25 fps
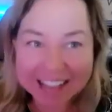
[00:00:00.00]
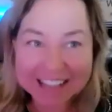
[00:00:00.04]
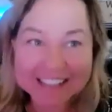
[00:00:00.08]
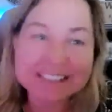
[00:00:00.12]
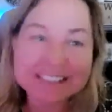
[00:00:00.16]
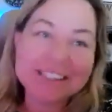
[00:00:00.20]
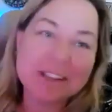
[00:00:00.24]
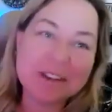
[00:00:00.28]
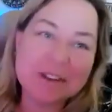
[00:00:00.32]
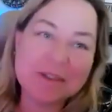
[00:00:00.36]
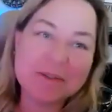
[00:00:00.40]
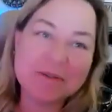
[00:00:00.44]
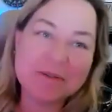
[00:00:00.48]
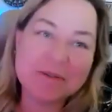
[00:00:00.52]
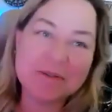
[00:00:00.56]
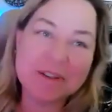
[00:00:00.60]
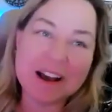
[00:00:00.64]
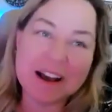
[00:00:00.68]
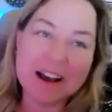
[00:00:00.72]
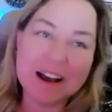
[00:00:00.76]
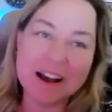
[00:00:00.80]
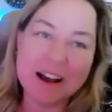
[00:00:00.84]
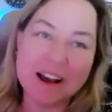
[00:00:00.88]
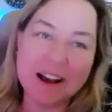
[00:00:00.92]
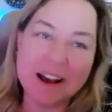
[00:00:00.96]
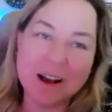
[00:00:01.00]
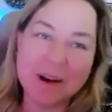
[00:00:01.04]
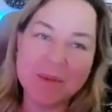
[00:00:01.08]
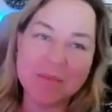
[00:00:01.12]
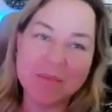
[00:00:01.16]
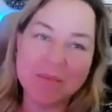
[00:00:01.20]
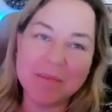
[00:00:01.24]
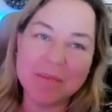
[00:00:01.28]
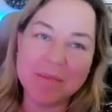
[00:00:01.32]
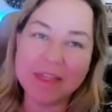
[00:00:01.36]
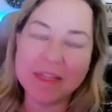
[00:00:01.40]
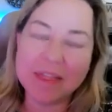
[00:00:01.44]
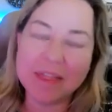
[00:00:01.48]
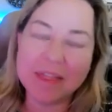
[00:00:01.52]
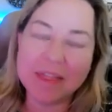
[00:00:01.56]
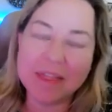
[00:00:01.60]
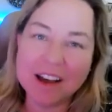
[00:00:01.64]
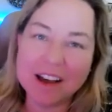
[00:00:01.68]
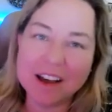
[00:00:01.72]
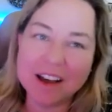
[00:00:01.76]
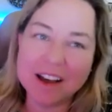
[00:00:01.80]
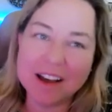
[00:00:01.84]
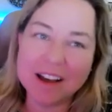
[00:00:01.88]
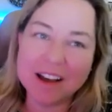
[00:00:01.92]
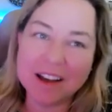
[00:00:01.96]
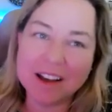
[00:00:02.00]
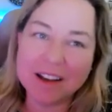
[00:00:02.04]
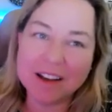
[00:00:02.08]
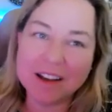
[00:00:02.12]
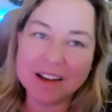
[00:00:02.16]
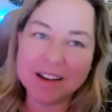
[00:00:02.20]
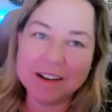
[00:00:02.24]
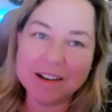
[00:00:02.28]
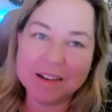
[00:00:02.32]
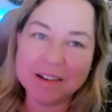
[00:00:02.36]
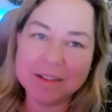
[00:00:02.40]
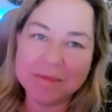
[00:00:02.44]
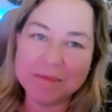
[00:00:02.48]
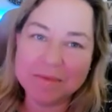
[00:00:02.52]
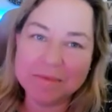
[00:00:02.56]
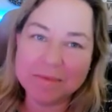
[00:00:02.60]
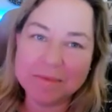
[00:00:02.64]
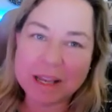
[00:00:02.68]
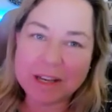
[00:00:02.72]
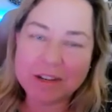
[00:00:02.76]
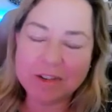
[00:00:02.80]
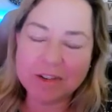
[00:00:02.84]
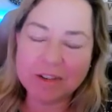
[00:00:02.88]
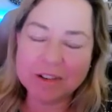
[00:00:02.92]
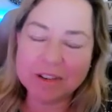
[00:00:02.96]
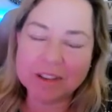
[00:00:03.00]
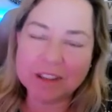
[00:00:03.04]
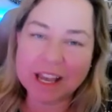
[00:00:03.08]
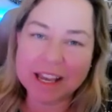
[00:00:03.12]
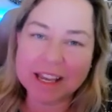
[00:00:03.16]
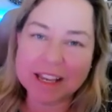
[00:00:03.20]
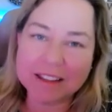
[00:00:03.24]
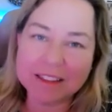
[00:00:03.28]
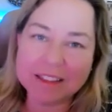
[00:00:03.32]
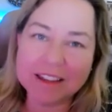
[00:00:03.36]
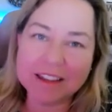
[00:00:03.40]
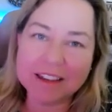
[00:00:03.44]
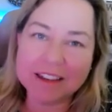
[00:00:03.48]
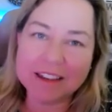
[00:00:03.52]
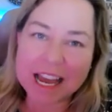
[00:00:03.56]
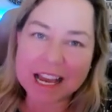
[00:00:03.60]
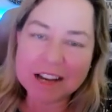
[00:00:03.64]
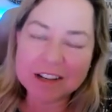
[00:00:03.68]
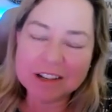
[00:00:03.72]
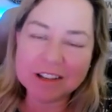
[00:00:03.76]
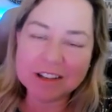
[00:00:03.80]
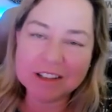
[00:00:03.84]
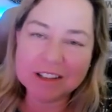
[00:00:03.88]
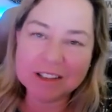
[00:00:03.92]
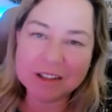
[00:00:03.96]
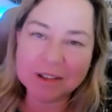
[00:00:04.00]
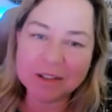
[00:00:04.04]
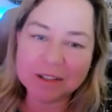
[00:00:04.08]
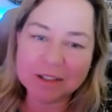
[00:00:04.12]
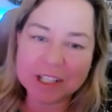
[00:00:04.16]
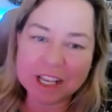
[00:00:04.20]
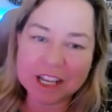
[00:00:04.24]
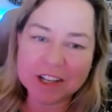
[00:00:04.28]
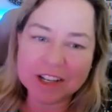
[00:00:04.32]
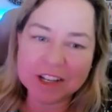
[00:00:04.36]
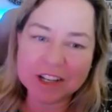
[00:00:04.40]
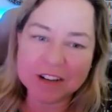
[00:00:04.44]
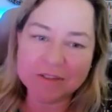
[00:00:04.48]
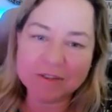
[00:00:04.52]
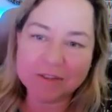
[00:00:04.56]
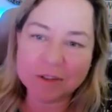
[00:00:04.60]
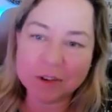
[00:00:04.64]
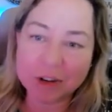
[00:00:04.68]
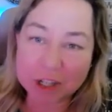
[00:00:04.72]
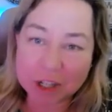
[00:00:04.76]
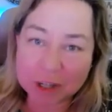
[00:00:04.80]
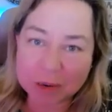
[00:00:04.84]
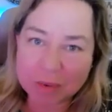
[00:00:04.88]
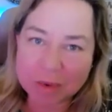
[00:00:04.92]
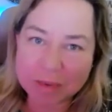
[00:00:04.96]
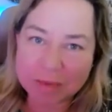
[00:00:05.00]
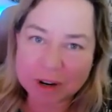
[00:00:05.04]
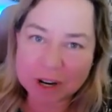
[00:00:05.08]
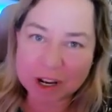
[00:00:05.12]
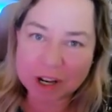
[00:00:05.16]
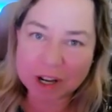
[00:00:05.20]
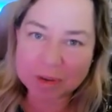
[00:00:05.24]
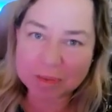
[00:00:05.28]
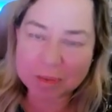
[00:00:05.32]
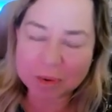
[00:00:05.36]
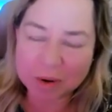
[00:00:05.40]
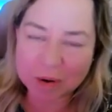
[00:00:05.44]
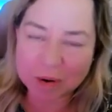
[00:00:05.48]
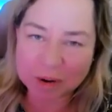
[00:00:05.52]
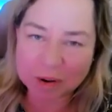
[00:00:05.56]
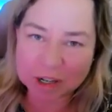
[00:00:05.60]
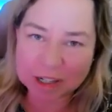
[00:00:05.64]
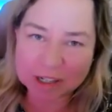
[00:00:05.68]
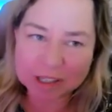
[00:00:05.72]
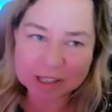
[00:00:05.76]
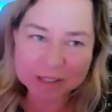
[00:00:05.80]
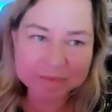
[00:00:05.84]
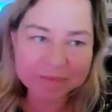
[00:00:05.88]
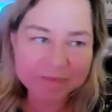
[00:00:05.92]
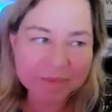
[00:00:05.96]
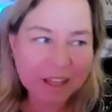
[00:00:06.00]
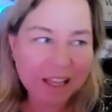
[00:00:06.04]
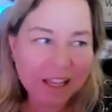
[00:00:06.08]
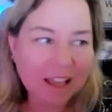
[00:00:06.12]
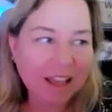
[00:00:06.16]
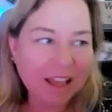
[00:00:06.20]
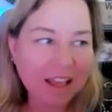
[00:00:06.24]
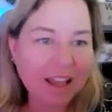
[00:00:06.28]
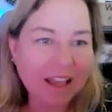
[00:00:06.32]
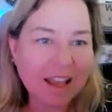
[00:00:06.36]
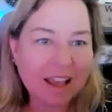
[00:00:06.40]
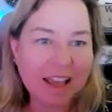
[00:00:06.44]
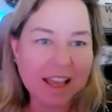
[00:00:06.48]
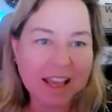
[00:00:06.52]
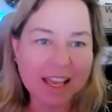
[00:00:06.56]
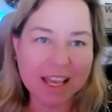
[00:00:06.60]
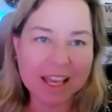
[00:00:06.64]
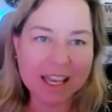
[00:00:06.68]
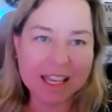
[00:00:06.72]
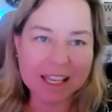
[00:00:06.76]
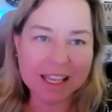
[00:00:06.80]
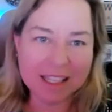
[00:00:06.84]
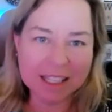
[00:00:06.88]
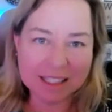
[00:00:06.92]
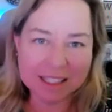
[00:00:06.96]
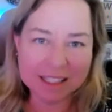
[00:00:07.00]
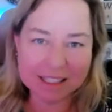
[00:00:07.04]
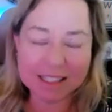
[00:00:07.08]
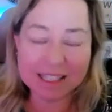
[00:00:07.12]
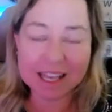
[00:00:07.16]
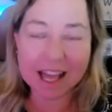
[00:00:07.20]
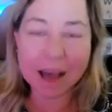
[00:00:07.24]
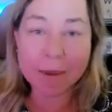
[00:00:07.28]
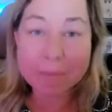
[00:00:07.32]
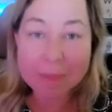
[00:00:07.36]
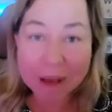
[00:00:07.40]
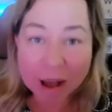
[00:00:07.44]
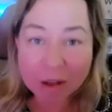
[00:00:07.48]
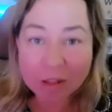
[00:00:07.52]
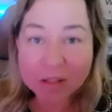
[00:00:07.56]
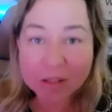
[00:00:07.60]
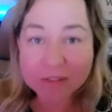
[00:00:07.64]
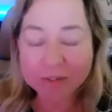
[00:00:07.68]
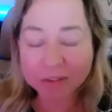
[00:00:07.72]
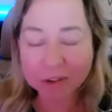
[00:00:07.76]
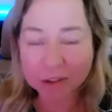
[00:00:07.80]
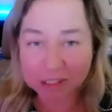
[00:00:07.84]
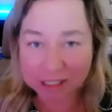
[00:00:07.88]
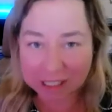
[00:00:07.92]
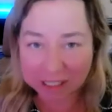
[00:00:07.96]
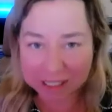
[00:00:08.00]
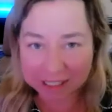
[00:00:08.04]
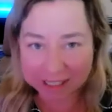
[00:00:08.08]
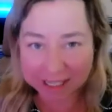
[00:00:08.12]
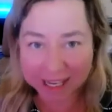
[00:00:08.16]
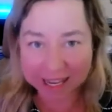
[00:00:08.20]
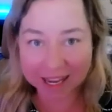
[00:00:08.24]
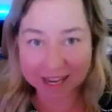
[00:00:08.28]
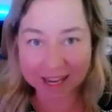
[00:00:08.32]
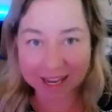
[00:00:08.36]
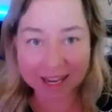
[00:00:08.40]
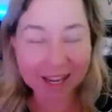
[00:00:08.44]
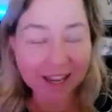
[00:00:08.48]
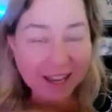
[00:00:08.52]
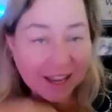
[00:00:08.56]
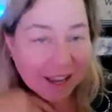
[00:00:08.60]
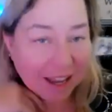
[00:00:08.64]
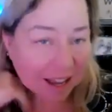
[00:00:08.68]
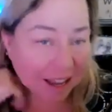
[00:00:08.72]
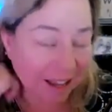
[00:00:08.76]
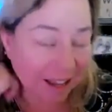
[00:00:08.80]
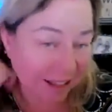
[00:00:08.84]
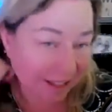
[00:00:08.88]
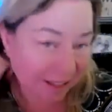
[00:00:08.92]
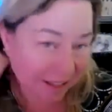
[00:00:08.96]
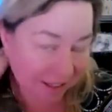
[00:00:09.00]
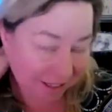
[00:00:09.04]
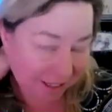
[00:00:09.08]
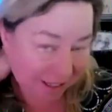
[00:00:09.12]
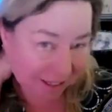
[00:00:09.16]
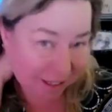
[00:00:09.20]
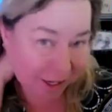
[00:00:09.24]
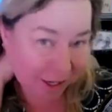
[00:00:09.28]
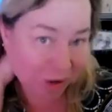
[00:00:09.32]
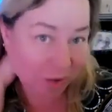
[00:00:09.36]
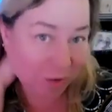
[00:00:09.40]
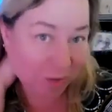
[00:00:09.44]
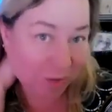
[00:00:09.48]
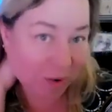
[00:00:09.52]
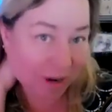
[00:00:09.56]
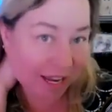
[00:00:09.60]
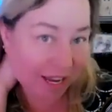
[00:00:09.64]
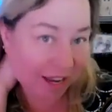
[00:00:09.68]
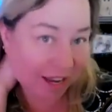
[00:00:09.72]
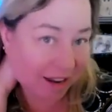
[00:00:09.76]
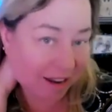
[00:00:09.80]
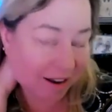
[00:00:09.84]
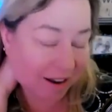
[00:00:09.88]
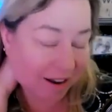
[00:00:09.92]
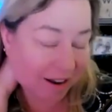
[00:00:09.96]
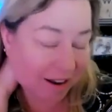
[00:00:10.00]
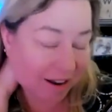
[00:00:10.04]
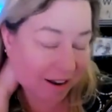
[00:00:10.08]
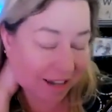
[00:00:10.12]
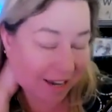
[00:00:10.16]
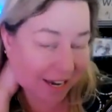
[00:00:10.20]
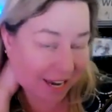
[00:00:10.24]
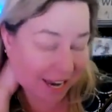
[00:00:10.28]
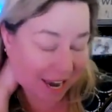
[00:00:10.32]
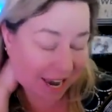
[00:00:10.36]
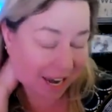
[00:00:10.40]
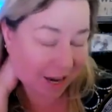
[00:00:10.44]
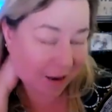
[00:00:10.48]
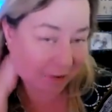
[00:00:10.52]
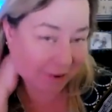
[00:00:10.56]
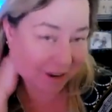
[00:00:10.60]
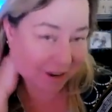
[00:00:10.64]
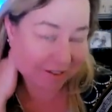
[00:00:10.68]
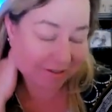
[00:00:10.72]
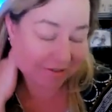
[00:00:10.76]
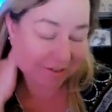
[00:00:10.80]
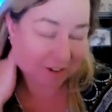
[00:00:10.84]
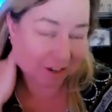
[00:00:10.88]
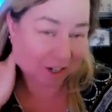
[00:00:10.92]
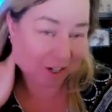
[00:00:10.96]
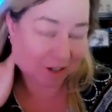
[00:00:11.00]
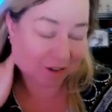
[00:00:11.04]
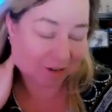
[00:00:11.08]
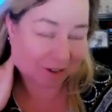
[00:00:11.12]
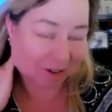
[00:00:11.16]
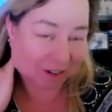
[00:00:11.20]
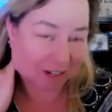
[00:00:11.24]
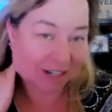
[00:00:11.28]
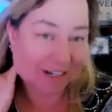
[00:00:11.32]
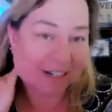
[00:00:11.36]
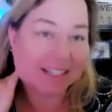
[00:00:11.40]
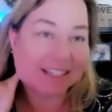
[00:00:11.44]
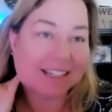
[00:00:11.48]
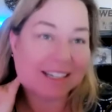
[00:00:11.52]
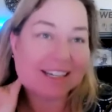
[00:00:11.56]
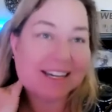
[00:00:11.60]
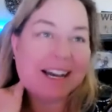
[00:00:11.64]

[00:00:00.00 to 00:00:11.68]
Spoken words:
So the major, like the National Association of Christian Women Entrepreneurs is a mouthful to say. And so we call it NACWE for short.